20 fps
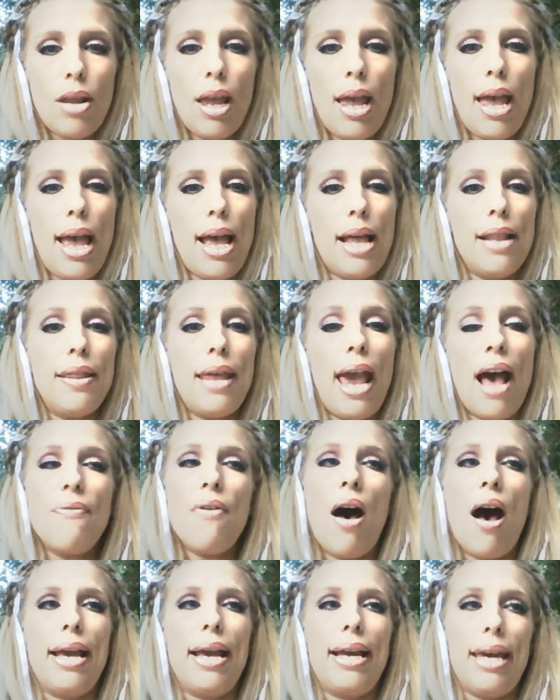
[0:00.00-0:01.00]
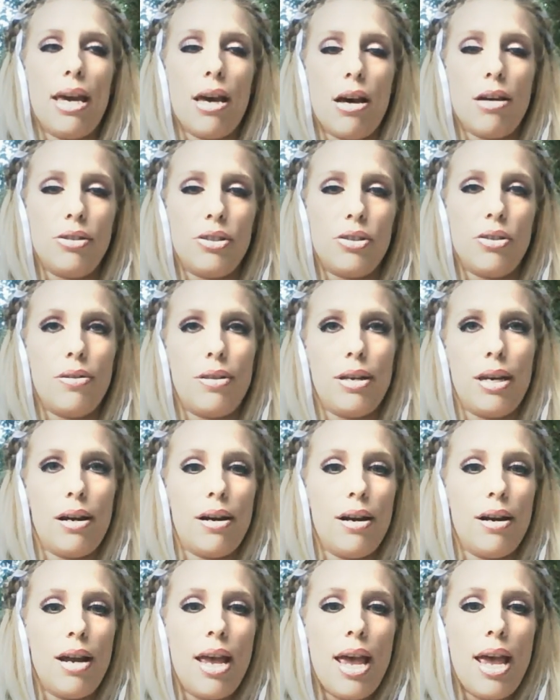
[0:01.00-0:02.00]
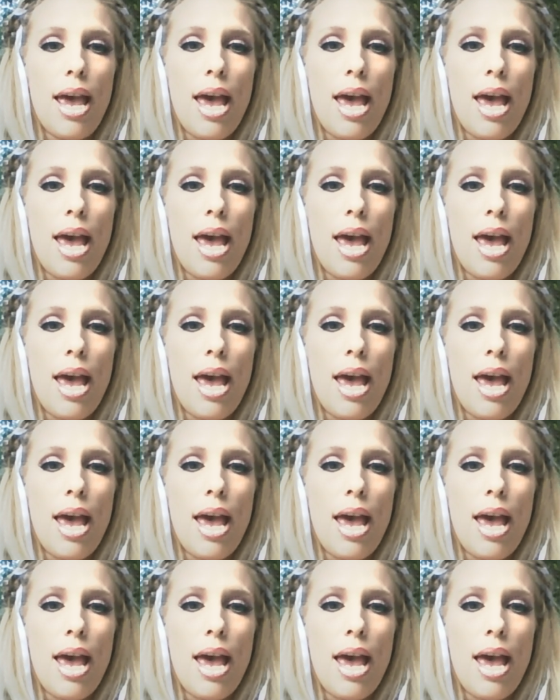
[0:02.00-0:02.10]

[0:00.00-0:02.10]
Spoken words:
and they have a high council there,